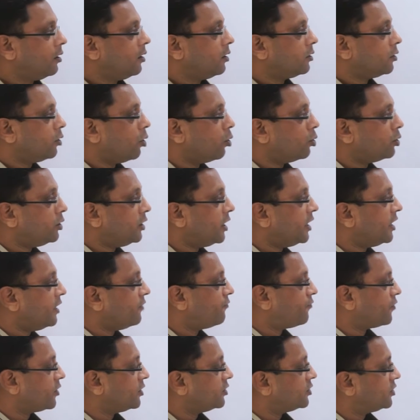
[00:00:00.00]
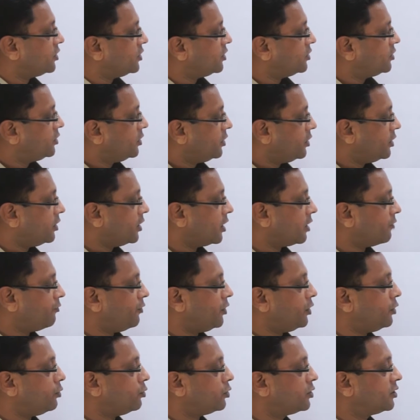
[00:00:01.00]
the only difference is here
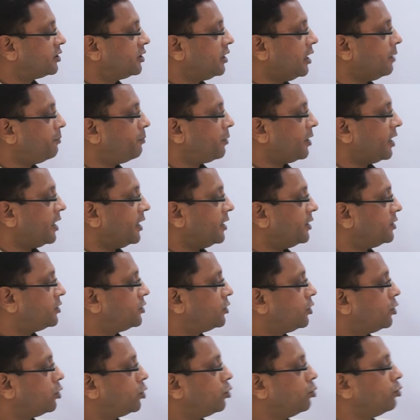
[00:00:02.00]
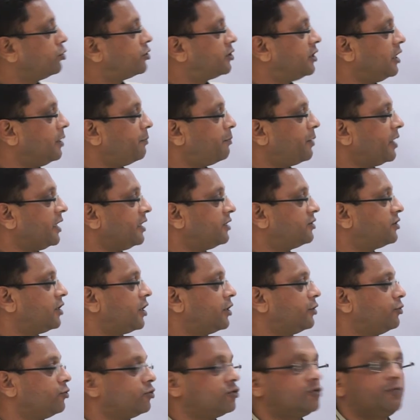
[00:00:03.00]
we use slip rings. Two slip rings
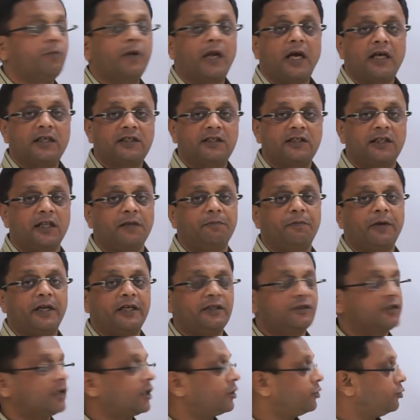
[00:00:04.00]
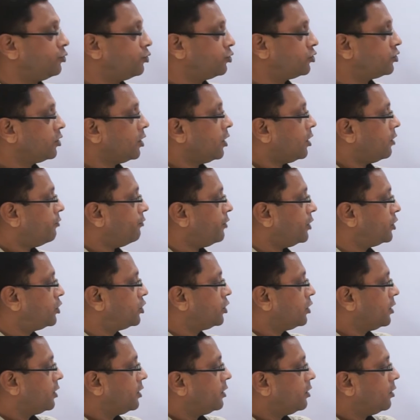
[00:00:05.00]
are used, brass slip rings are used,
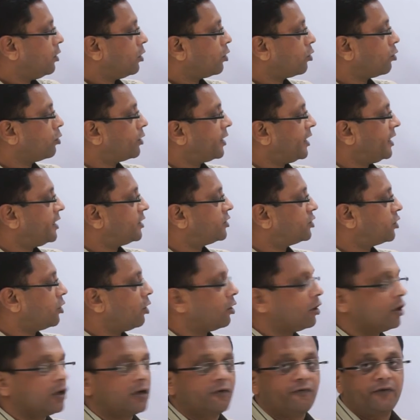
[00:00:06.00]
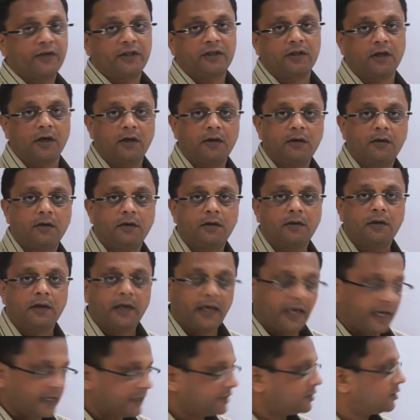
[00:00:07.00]
which rotates along with the
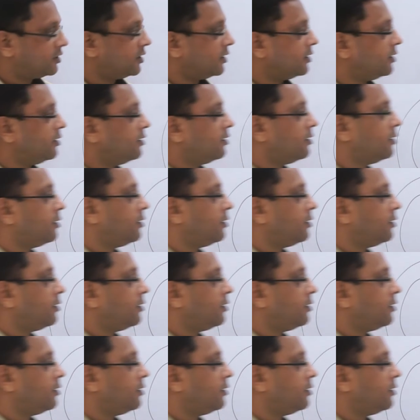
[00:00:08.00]
axle.